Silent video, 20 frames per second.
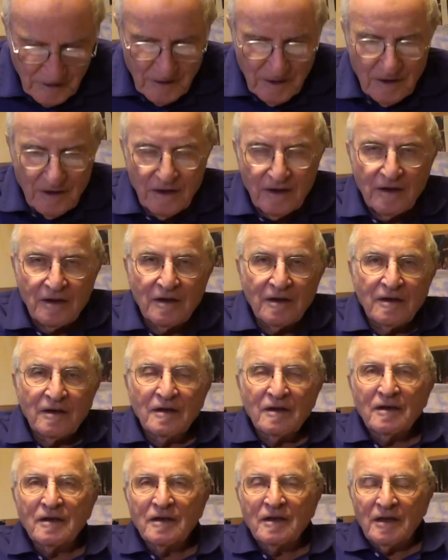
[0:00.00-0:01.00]

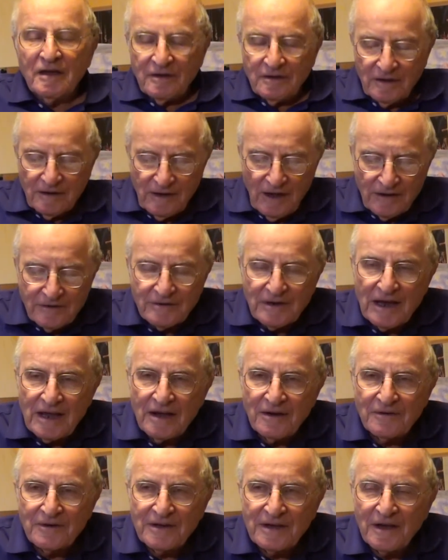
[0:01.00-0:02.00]
in another
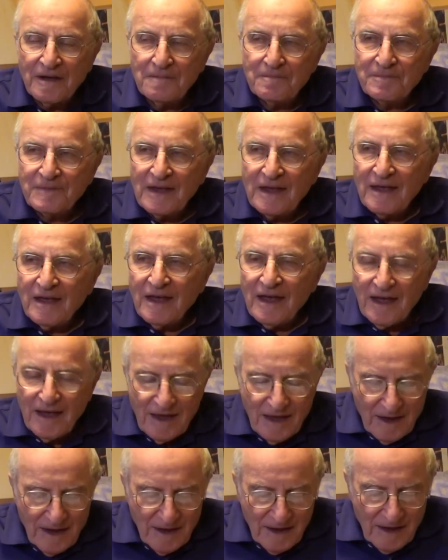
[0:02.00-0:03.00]
area.
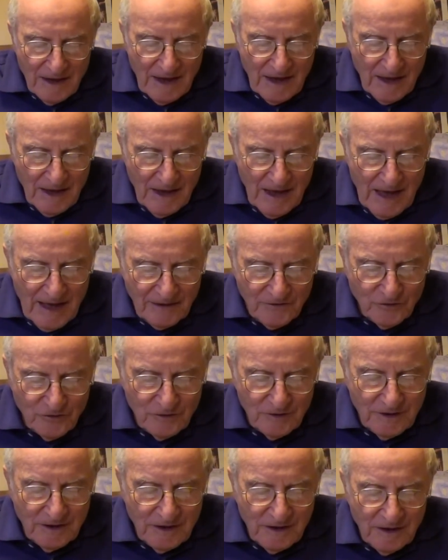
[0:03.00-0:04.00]

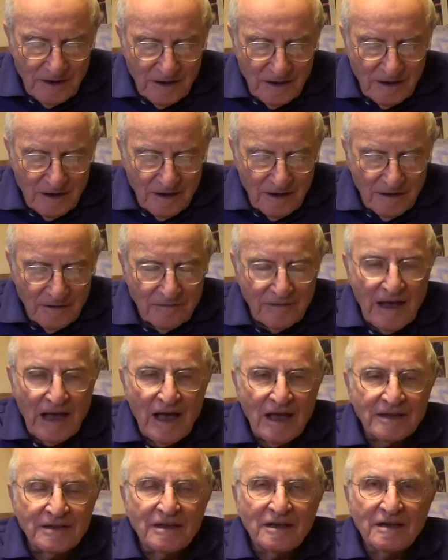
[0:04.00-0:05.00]
Actually,
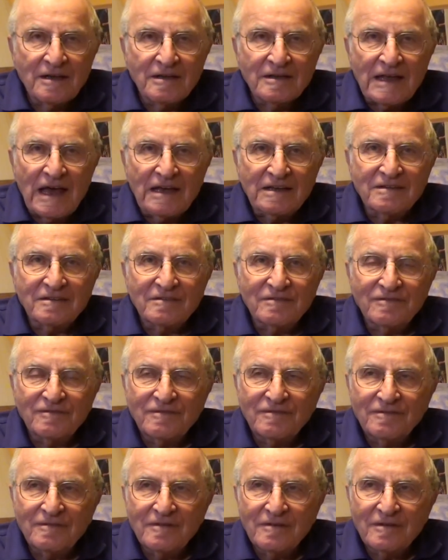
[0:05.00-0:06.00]
Rehan,
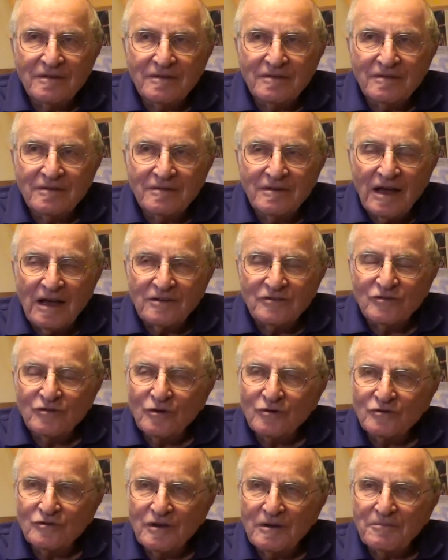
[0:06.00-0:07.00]
that's not
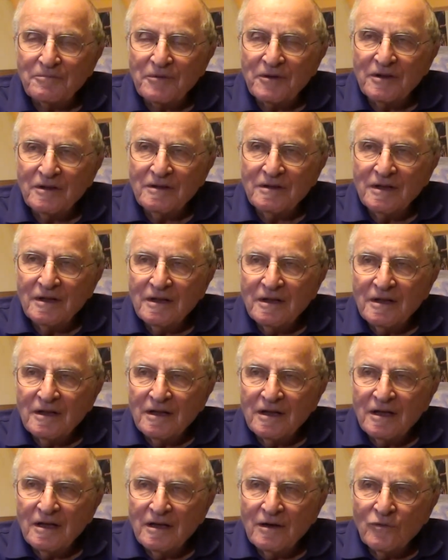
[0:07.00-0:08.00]
so simple.
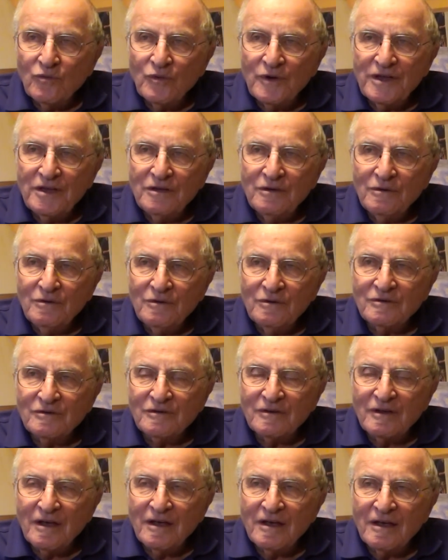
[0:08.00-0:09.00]
We
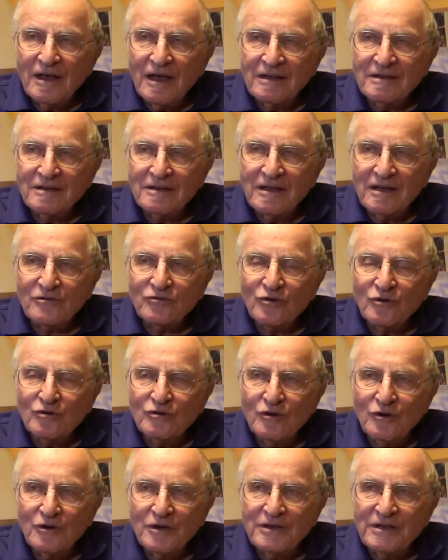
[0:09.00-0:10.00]
use an
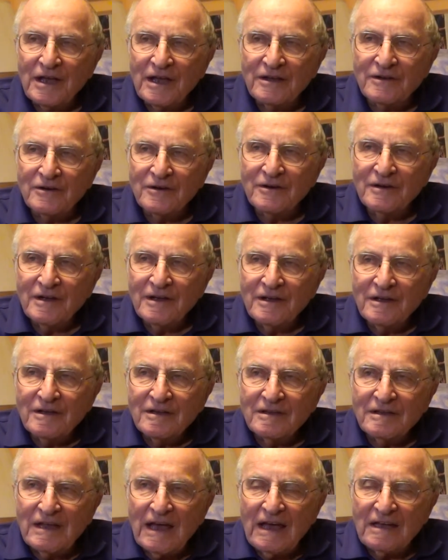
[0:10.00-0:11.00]
electrochlorinator.
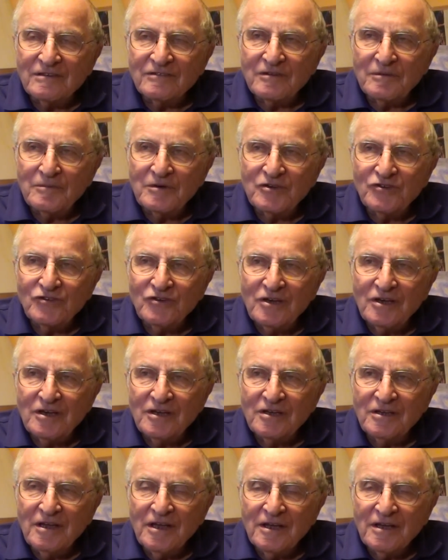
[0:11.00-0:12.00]
That's a
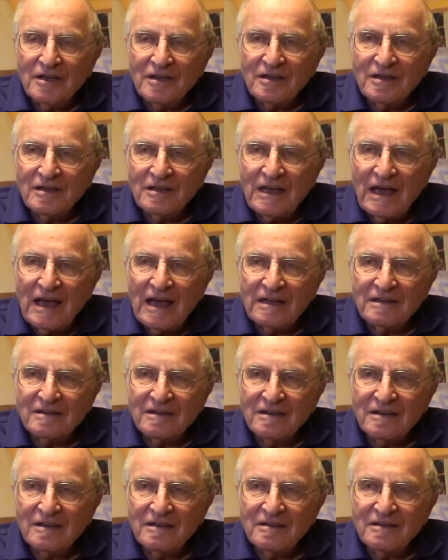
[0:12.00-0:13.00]
machine
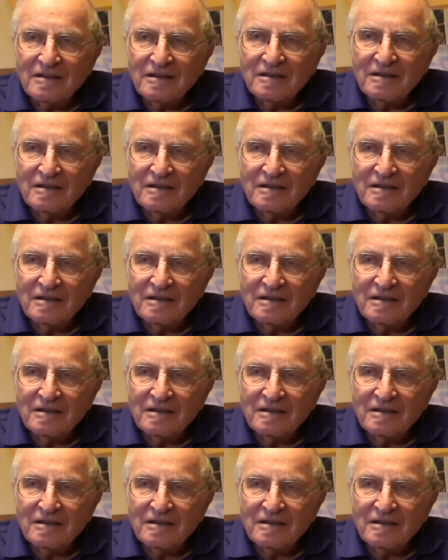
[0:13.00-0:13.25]
that